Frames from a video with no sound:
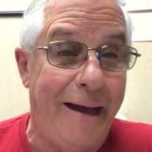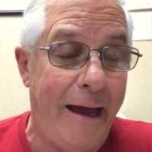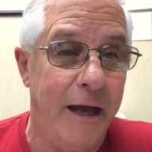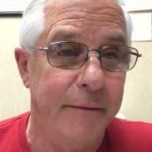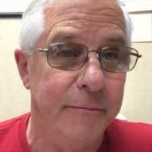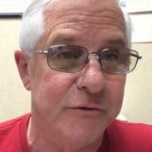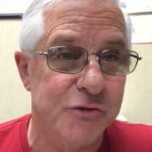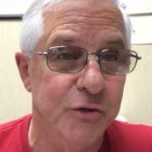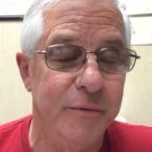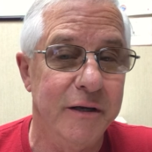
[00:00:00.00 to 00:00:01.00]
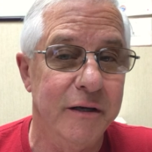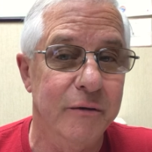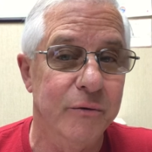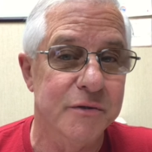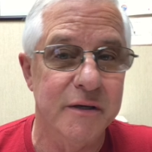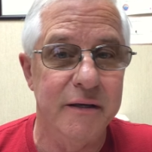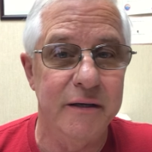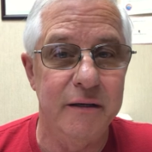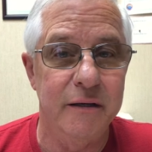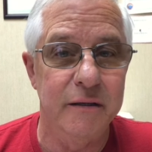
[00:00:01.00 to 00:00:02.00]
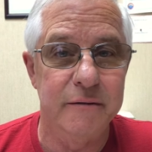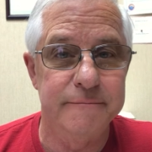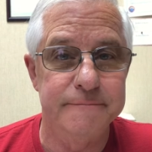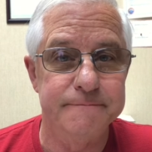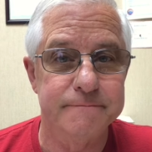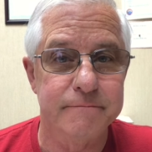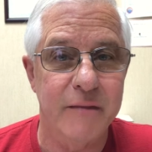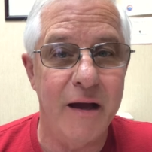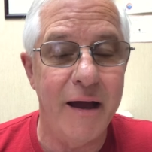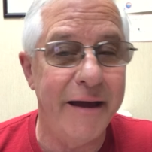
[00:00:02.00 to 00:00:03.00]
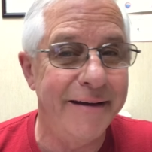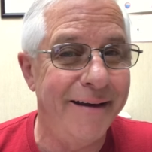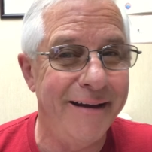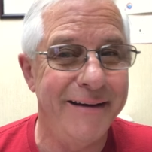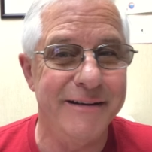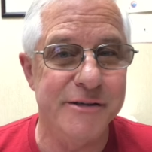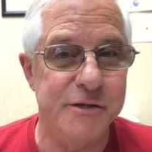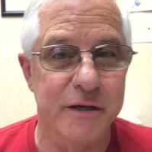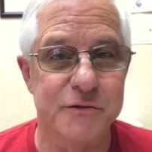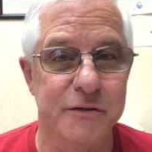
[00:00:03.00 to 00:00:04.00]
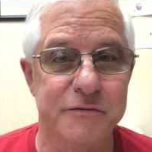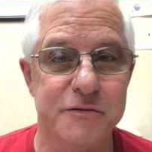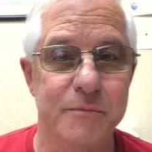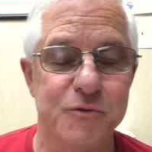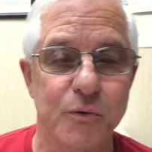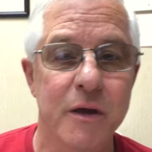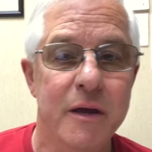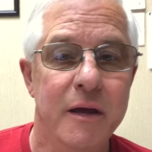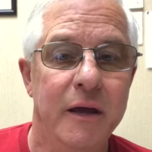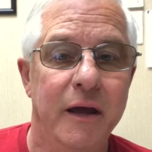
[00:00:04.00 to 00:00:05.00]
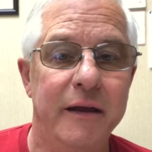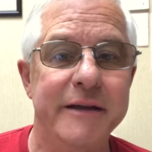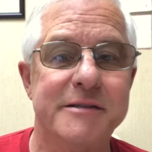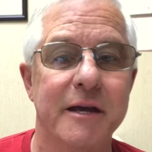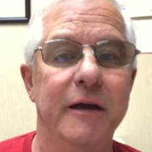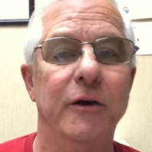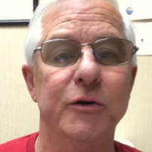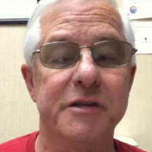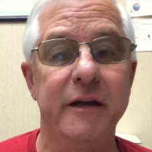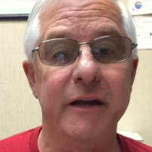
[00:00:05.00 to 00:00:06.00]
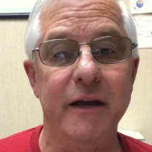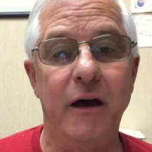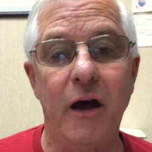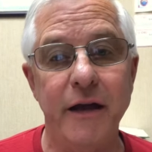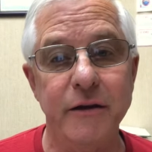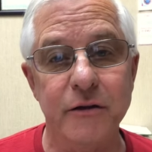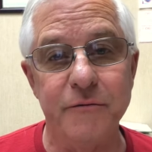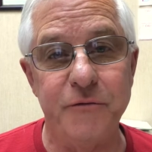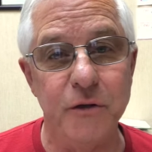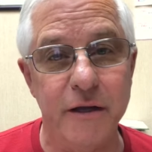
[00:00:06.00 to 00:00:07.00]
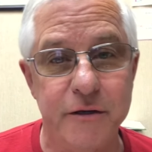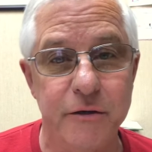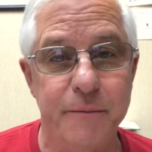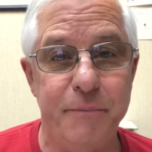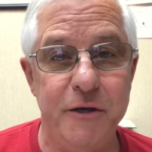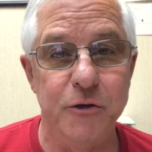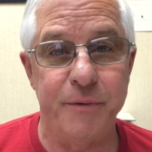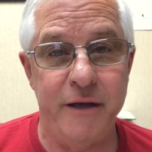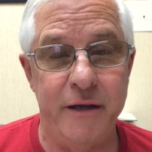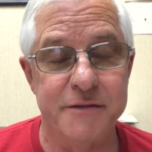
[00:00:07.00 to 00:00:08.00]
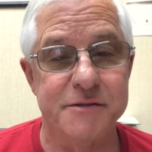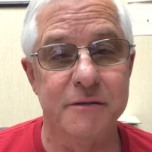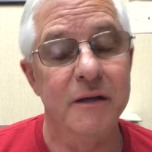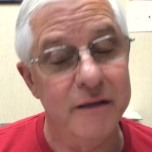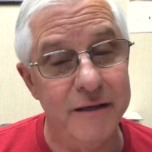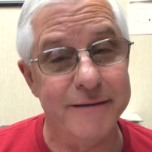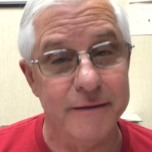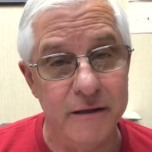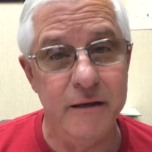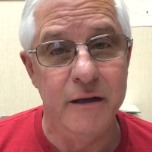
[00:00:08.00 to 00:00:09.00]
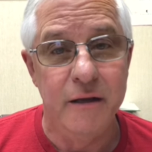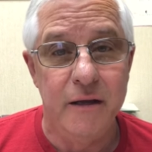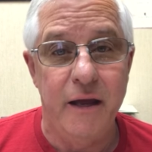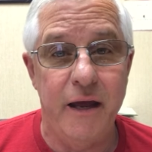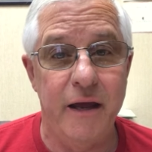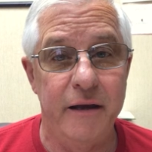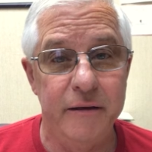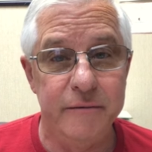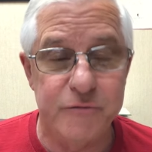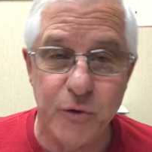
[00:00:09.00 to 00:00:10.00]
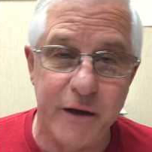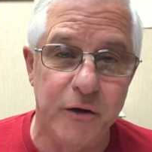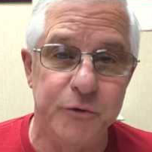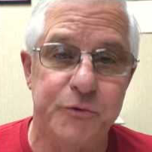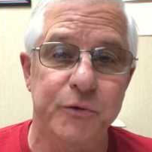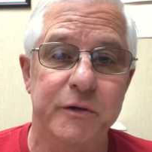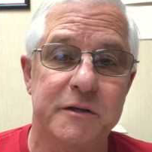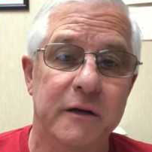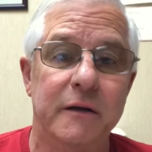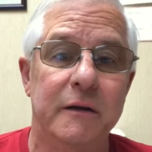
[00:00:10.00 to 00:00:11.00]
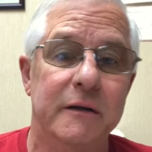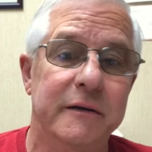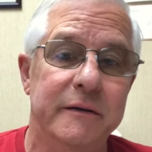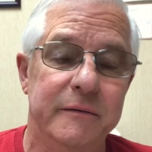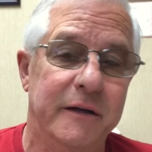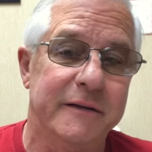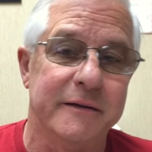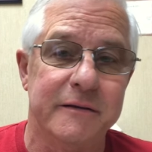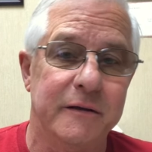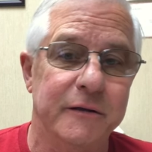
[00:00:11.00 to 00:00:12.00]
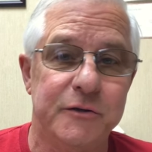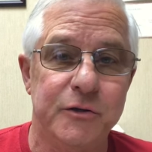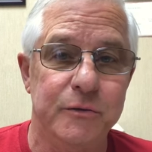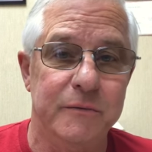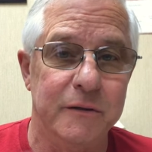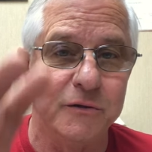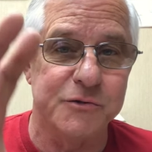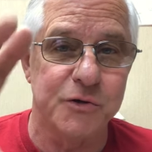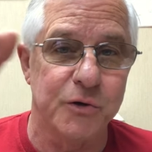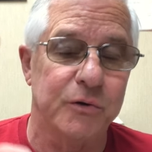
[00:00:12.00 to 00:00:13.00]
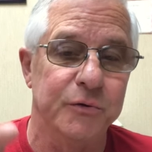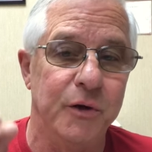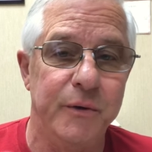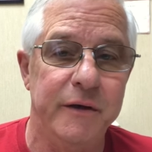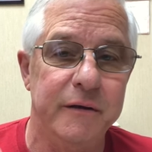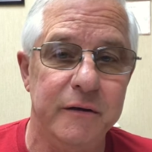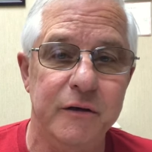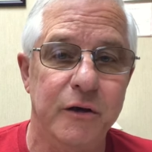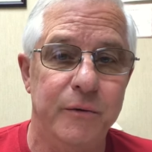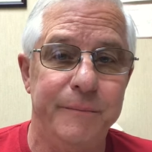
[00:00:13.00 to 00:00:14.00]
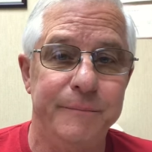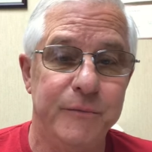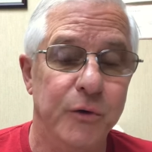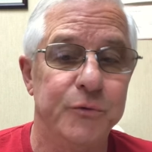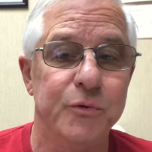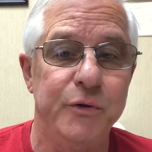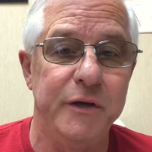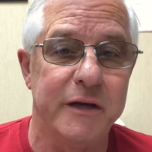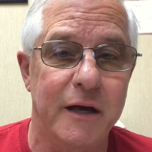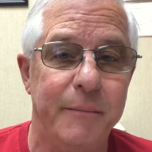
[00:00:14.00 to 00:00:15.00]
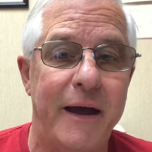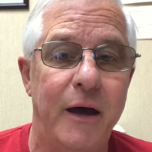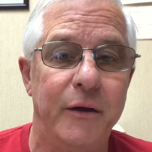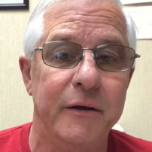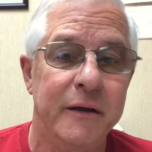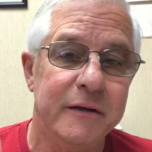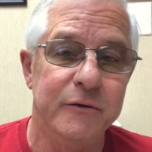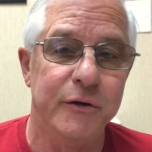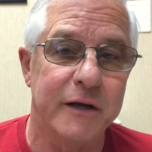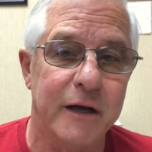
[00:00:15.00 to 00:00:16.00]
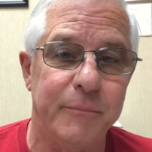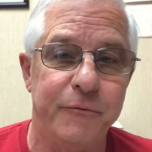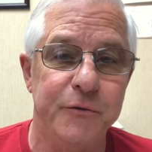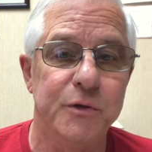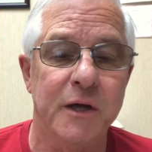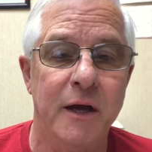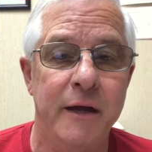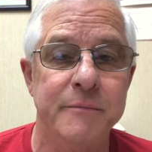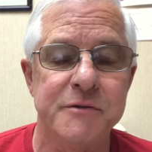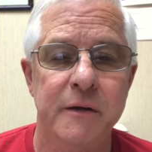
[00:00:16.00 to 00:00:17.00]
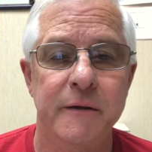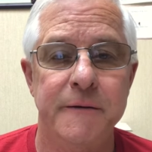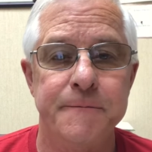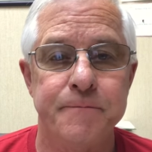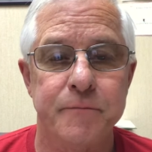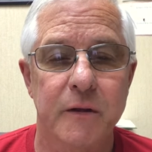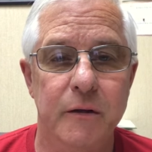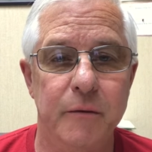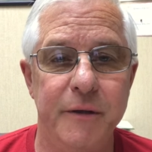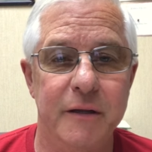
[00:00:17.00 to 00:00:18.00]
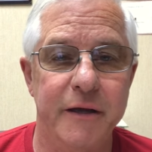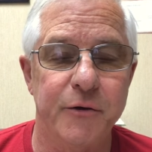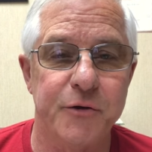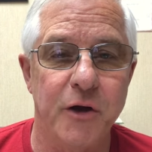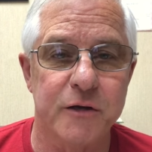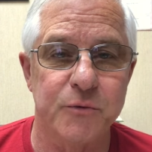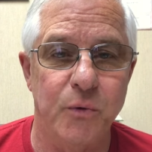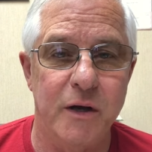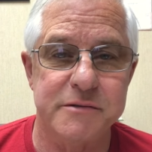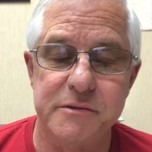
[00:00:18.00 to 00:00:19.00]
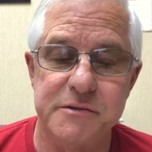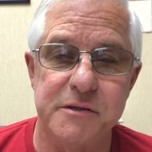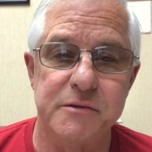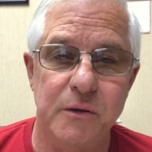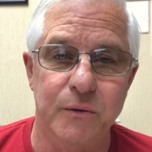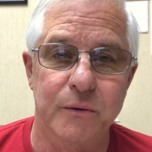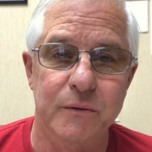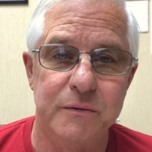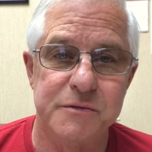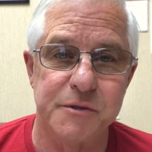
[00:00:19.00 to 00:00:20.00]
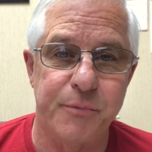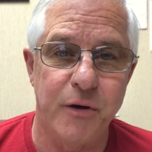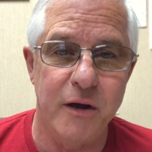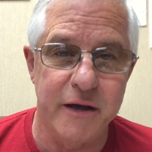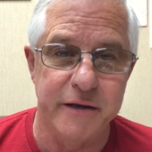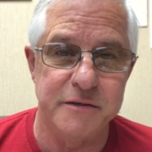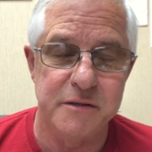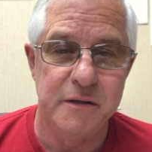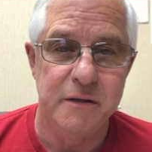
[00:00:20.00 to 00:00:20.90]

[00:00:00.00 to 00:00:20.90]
I'm assuming it was a uh, iodine injection of some sort and they say, oh, it's going to get hot. You're going to feel like you're going to pee your pants. And it did. And so I go through the tunnel, and the, not the tunnel, the, two, the little circle donut. And you go, go through, you come out, do it a couple few times. A little bit later, doctor walks in and says, oh, surprise.